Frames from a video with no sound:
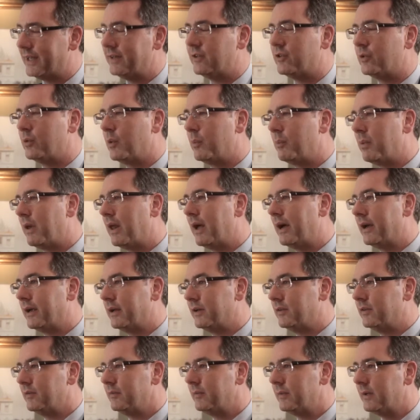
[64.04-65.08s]
then to apply
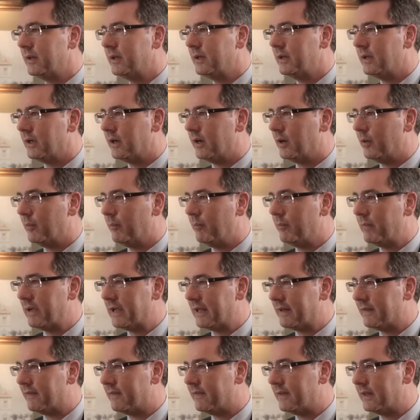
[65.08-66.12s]
it um,
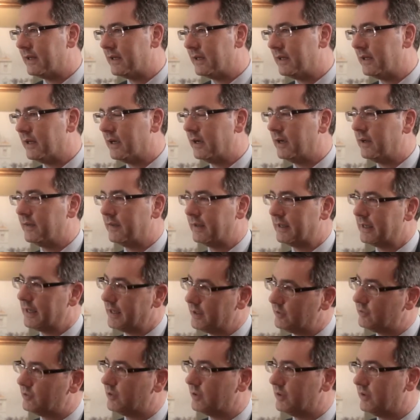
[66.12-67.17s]
in the, uh, the
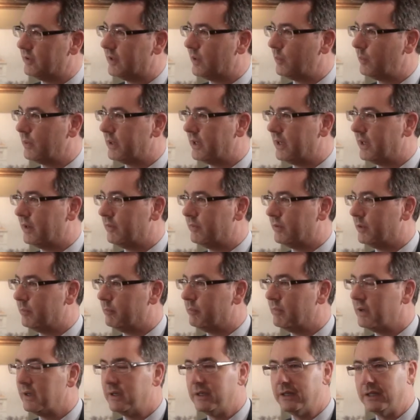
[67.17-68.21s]
case study that we gave them.